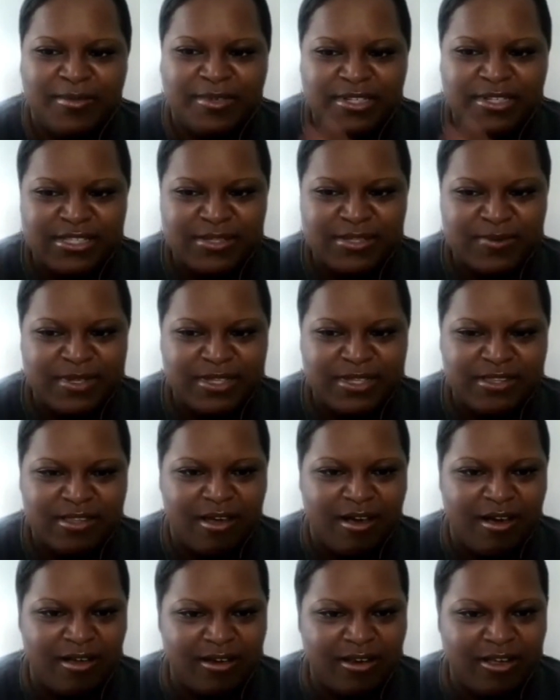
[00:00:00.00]
disseminate the
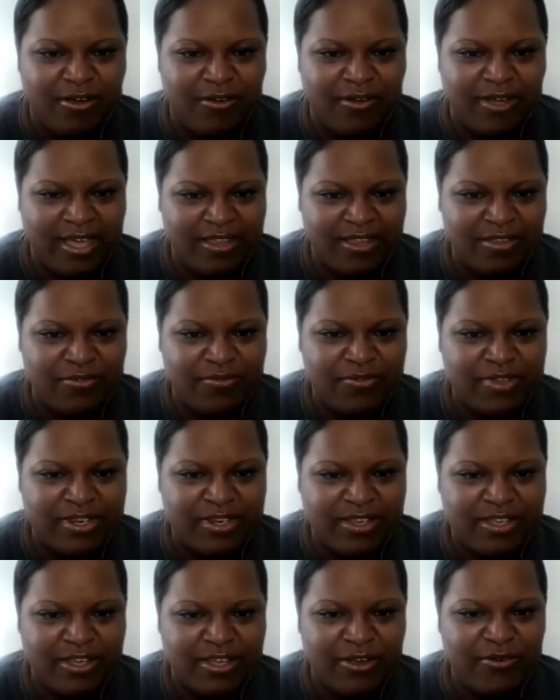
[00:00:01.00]
audio and the
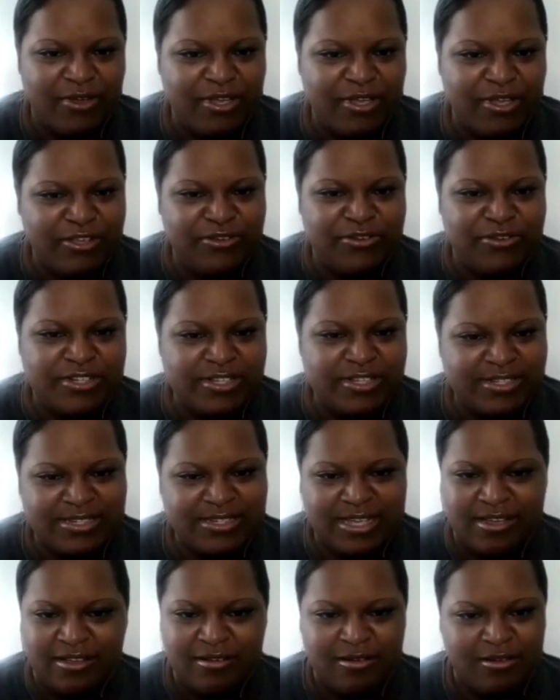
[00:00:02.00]
video, and you can just
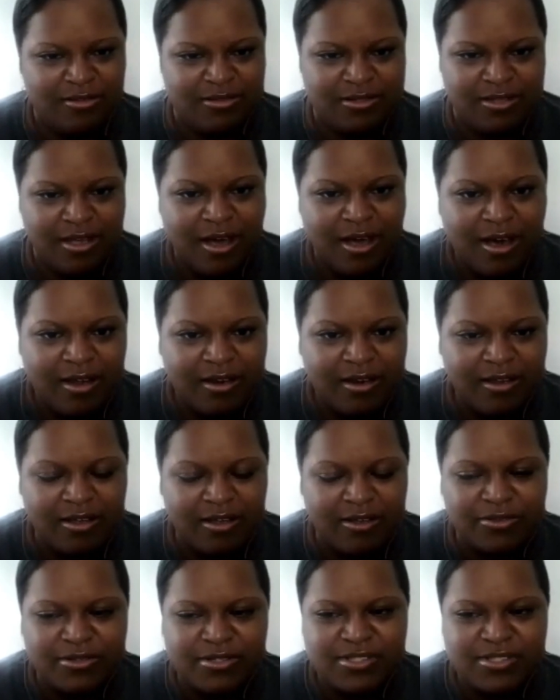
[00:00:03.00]
download the audio.